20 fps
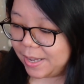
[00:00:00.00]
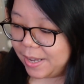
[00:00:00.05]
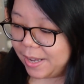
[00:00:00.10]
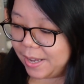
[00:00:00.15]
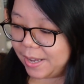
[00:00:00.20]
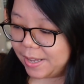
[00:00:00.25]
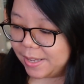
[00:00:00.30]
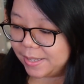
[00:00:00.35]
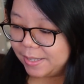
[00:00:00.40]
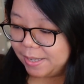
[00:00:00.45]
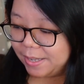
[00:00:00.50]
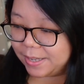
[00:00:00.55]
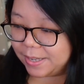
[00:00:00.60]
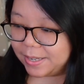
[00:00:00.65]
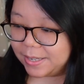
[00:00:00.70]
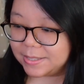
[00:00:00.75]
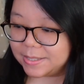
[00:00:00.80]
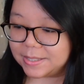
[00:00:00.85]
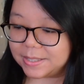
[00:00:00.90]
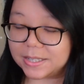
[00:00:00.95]
And it
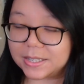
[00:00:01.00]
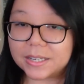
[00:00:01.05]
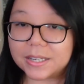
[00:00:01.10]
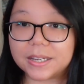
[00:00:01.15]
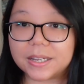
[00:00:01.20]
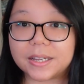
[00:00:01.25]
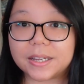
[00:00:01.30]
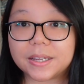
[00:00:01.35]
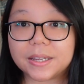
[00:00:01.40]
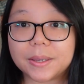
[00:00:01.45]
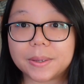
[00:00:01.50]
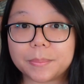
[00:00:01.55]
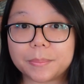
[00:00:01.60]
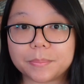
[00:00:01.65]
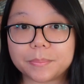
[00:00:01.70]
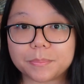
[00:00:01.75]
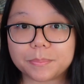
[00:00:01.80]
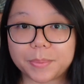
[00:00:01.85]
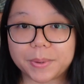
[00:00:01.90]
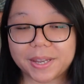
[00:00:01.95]
is the
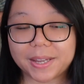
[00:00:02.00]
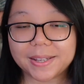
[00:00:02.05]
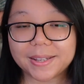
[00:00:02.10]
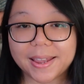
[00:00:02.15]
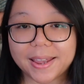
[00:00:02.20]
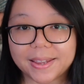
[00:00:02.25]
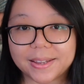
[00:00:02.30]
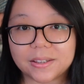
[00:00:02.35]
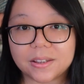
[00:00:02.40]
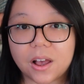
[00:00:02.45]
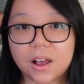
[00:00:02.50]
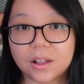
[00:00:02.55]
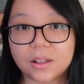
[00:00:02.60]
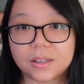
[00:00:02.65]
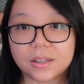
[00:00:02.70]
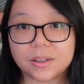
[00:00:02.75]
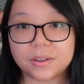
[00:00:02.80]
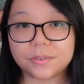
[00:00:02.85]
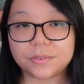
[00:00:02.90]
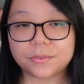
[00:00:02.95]
Bean and
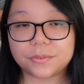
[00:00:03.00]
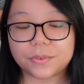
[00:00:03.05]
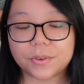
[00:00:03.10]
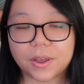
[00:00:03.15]
Olive